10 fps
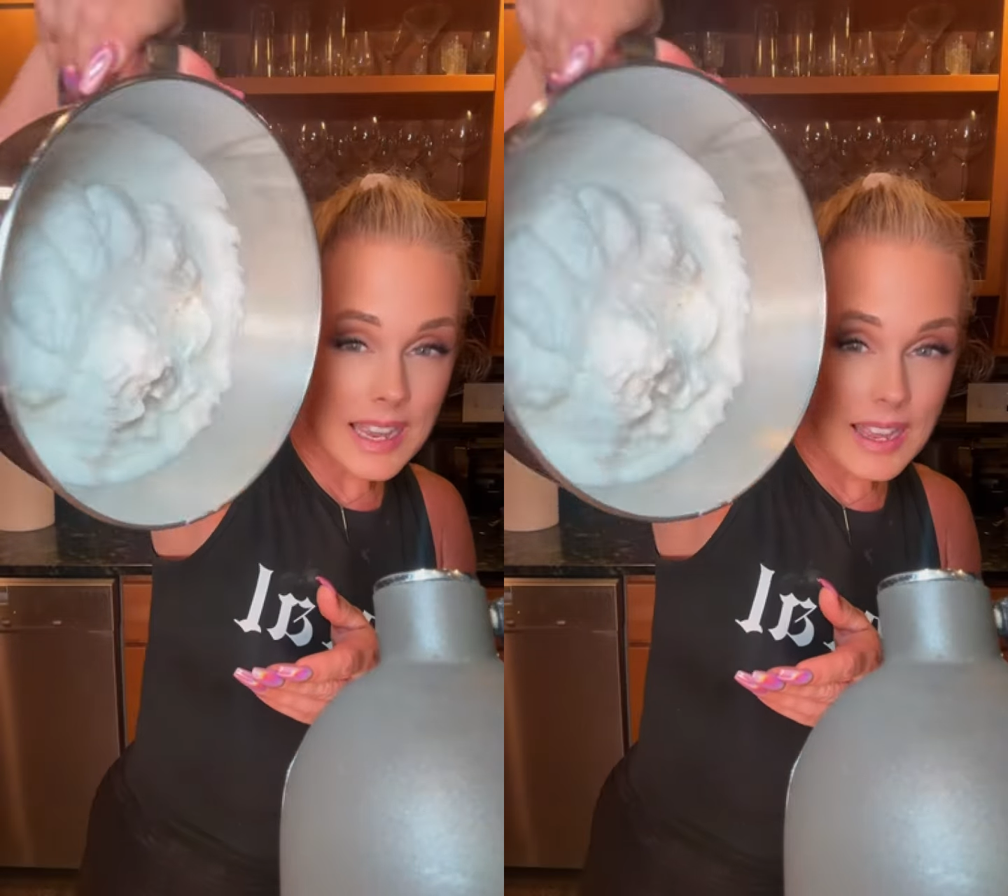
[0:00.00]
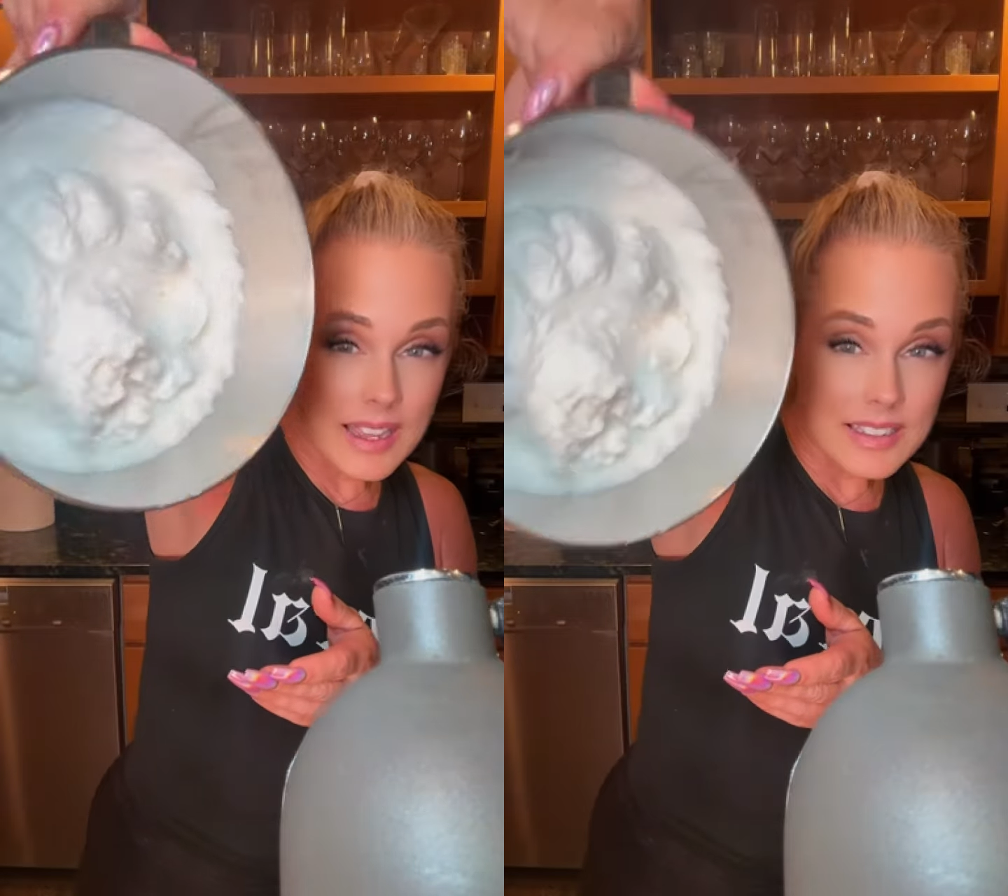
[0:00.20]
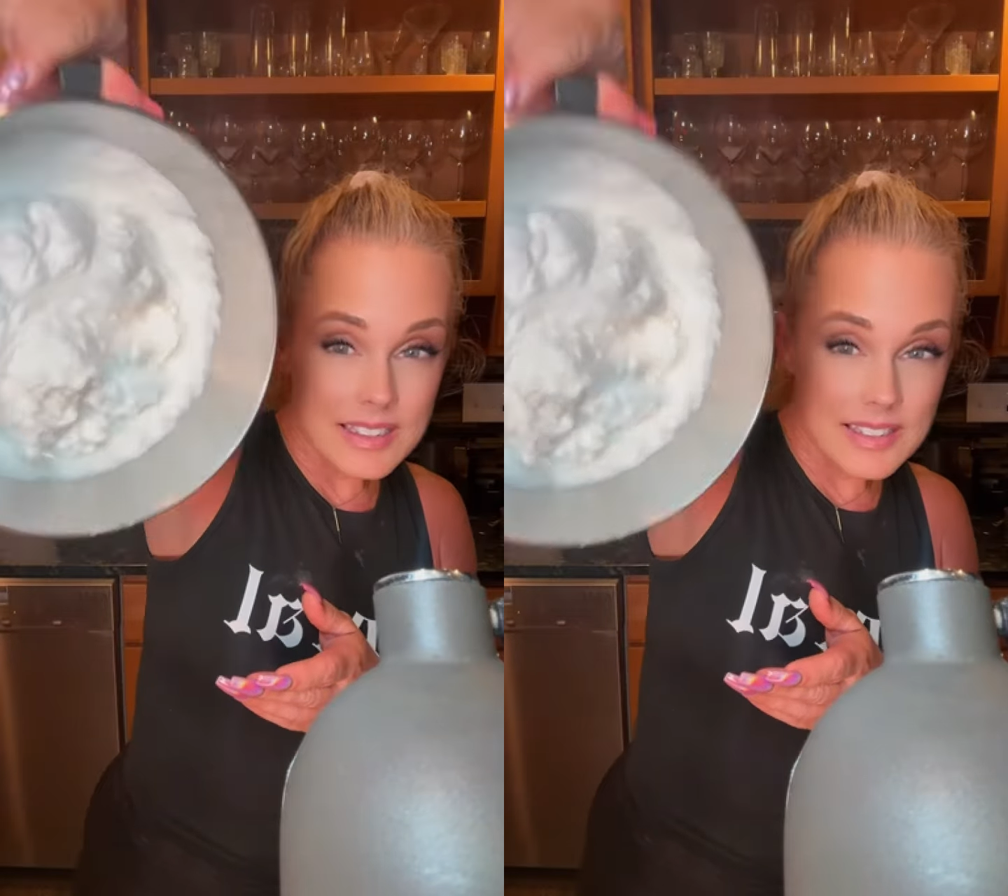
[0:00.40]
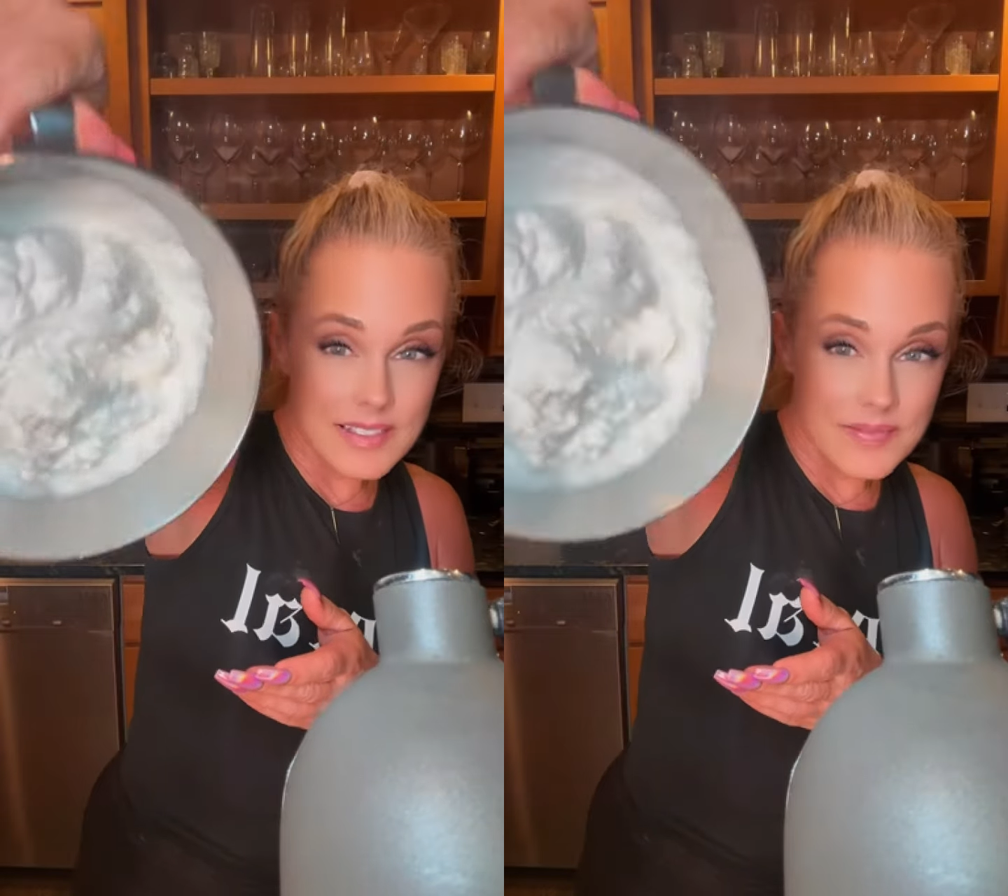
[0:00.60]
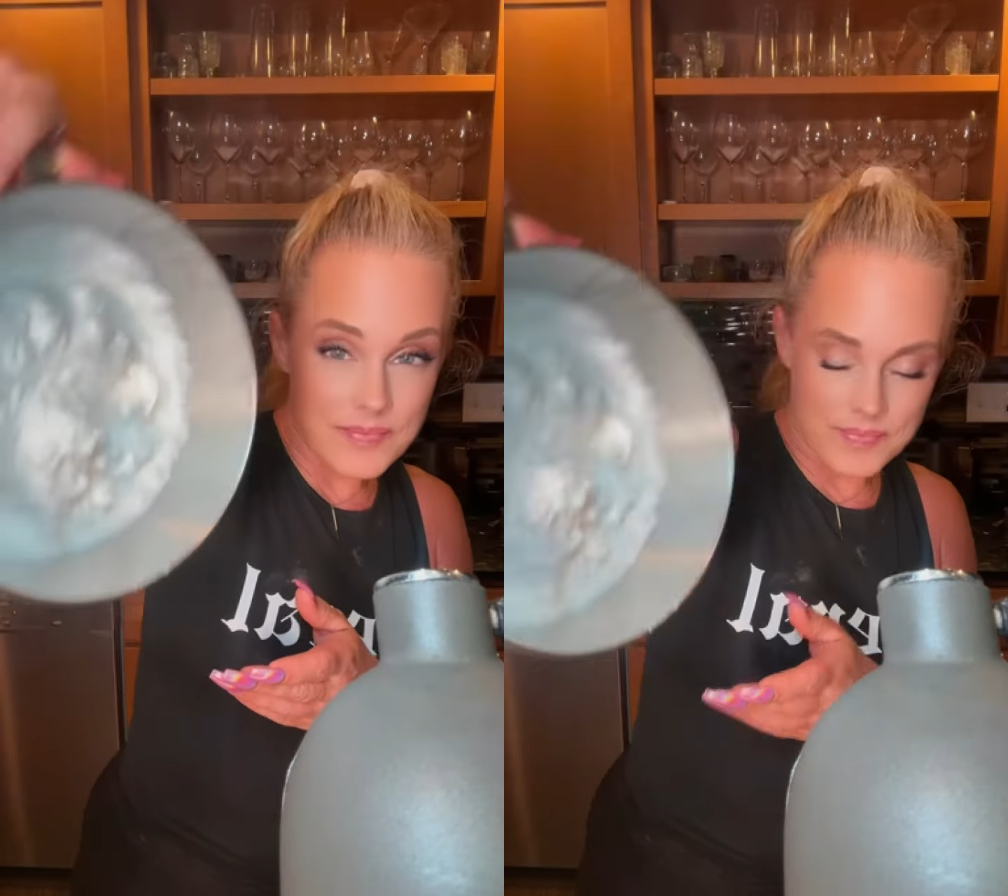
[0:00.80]
and
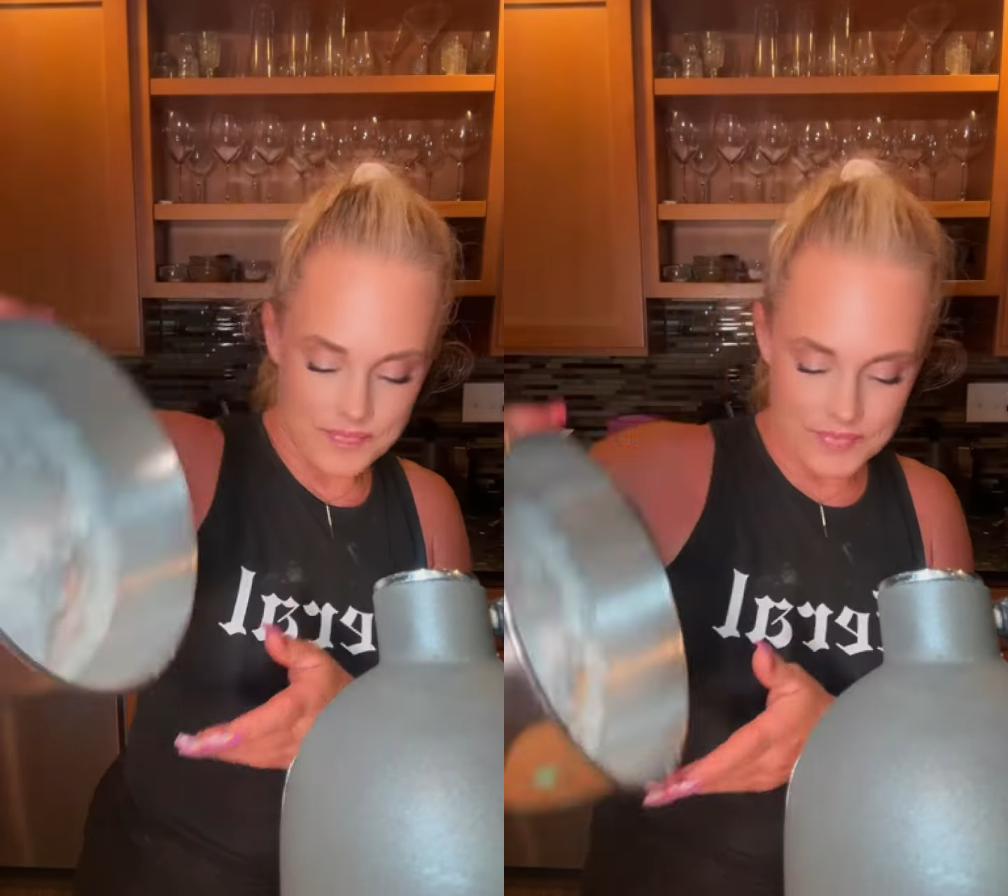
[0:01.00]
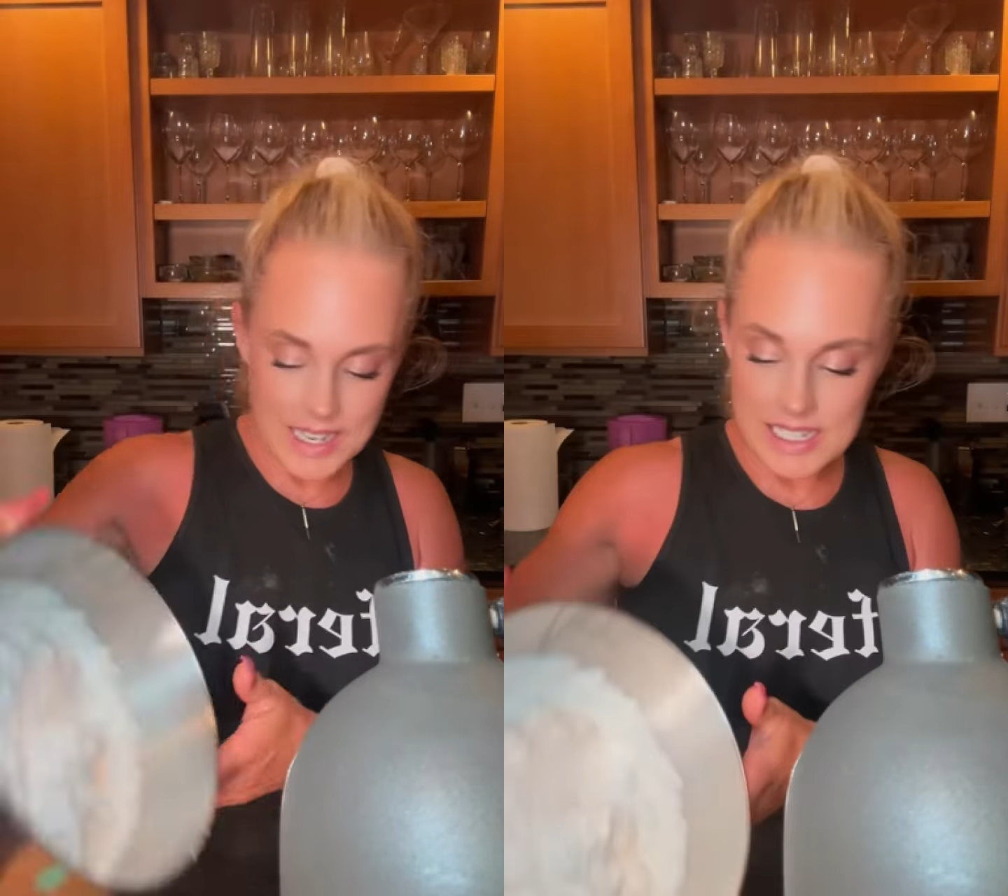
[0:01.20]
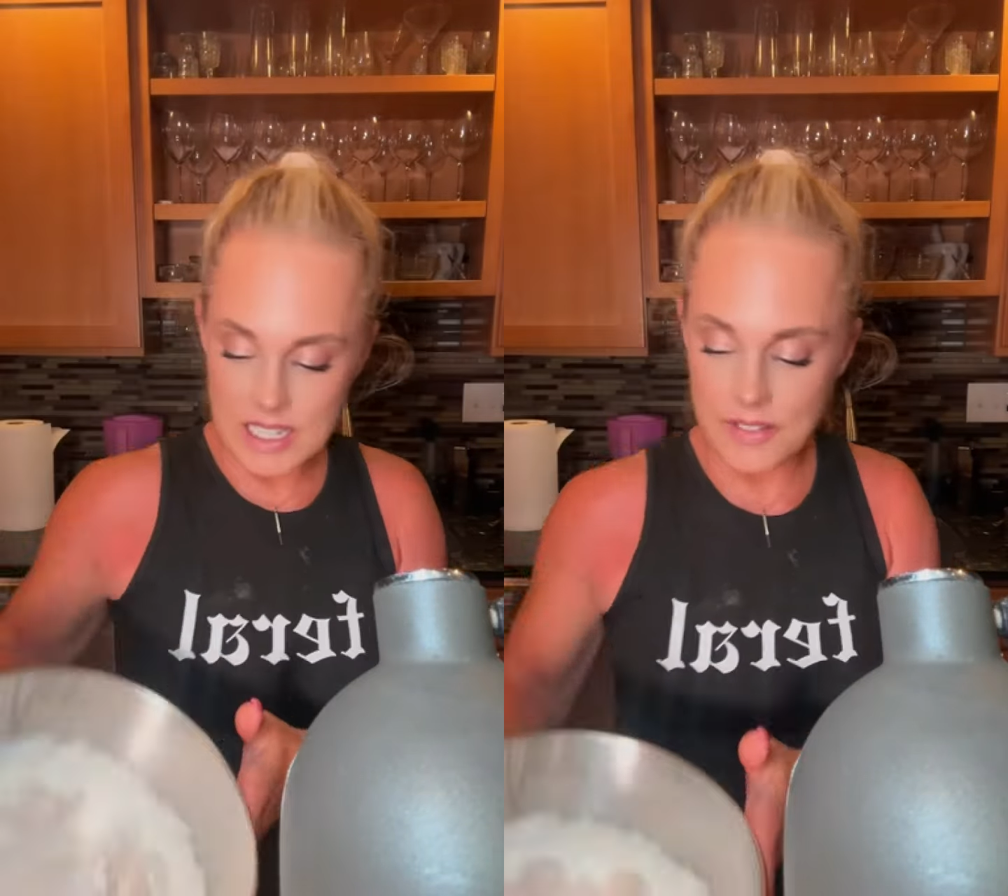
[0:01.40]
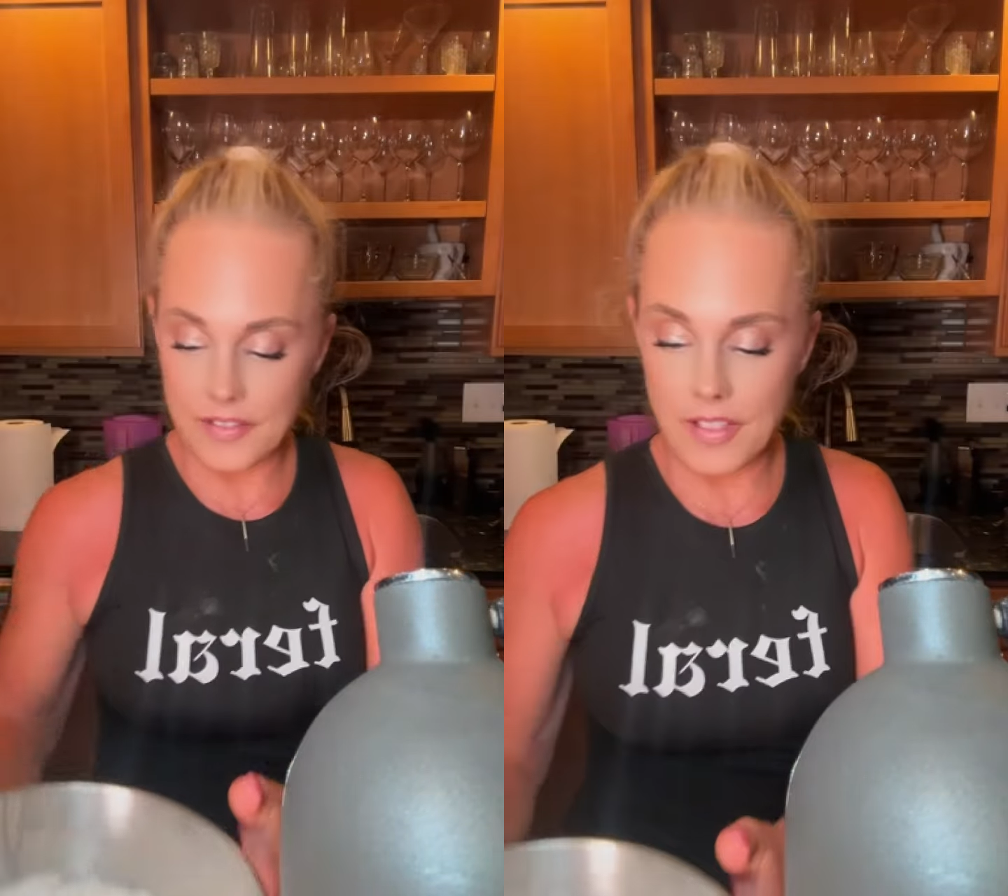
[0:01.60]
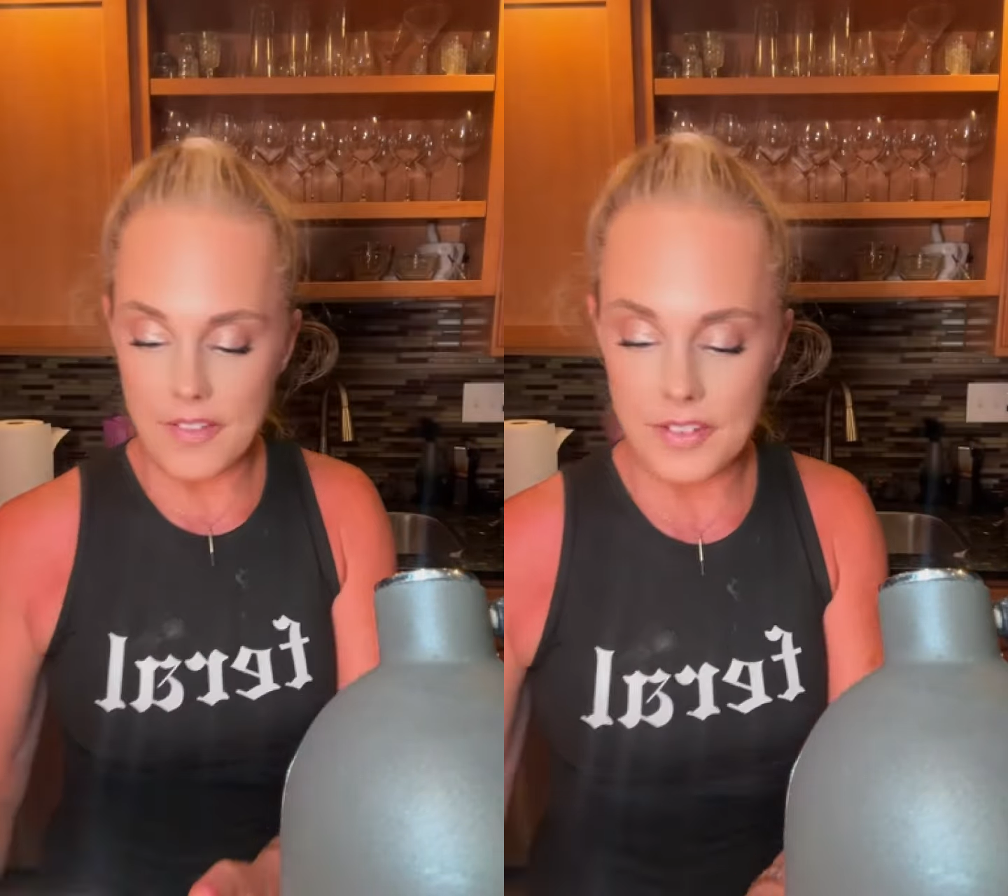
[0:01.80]
nice and
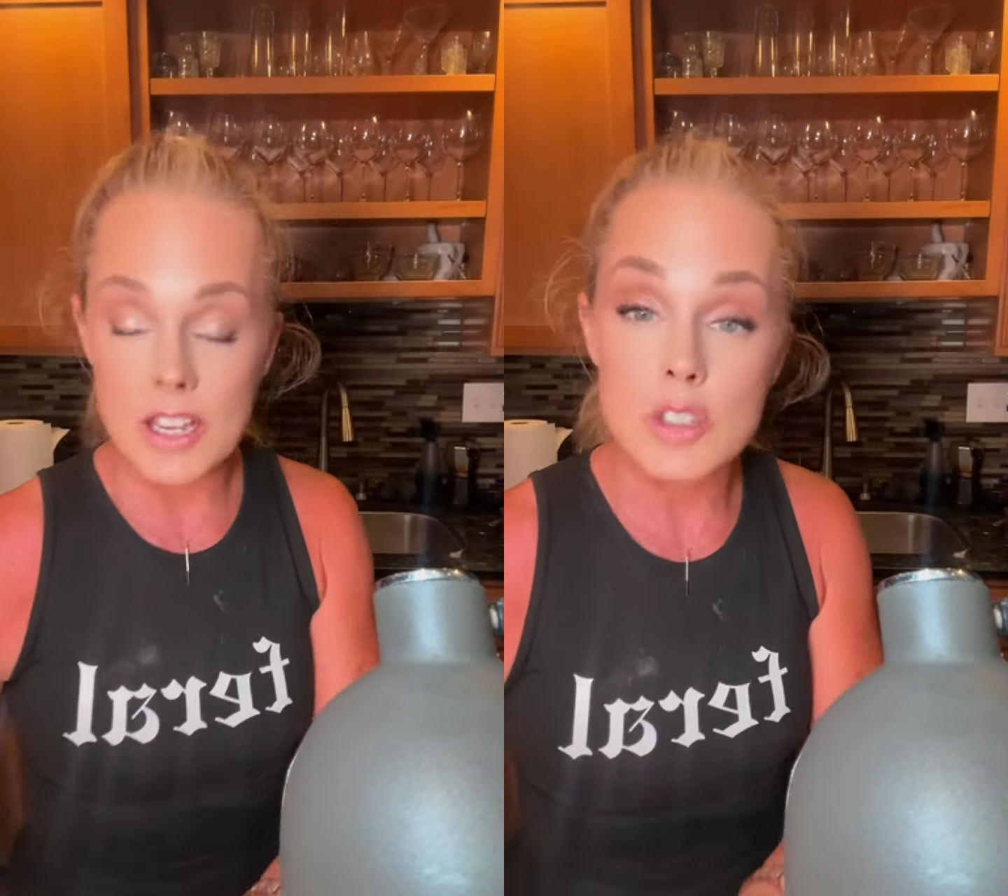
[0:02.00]
fluffy.